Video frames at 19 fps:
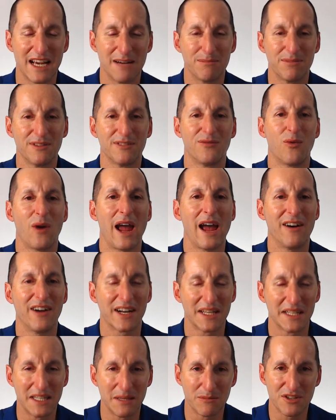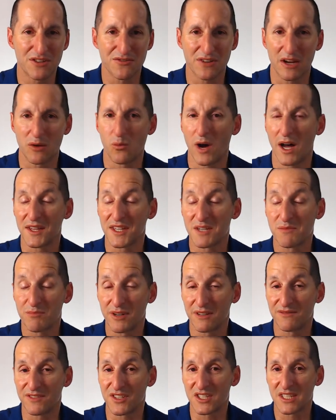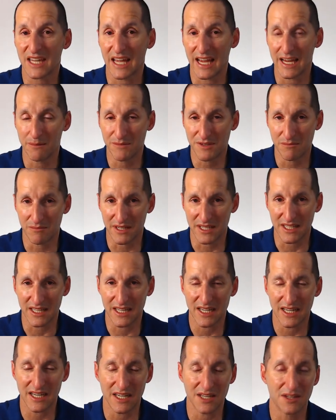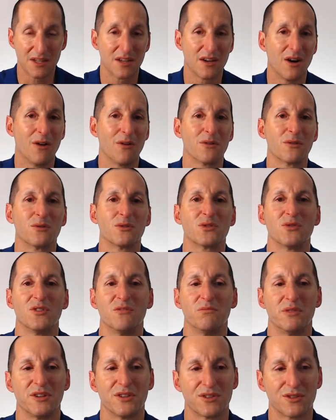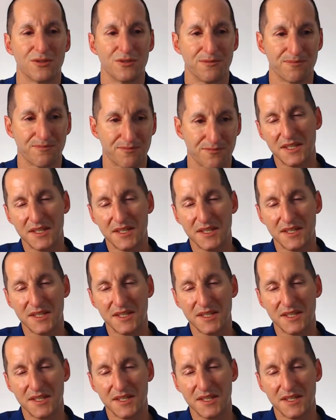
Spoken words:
example of how I can demonstrate why this privilege came to be in Oracle 12.2.